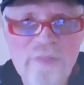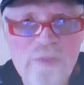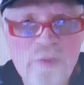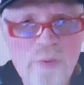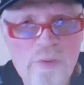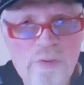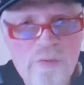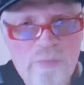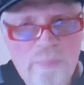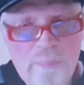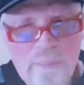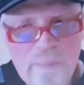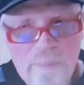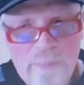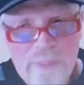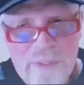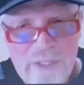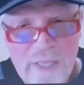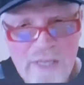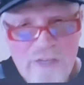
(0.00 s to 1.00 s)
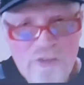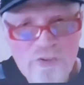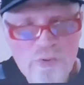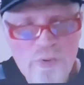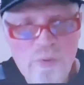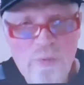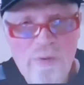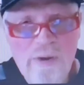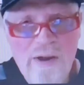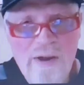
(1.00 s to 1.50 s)
There's
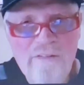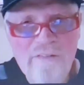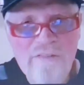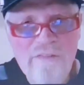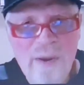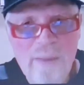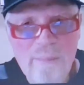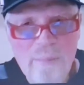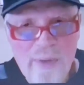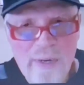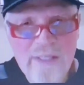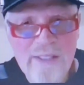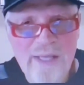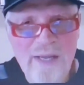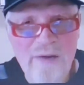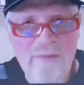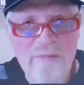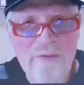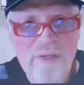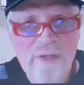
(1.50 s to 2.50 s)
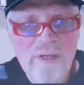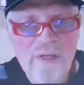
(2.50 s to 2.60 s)
potential of a breakdown.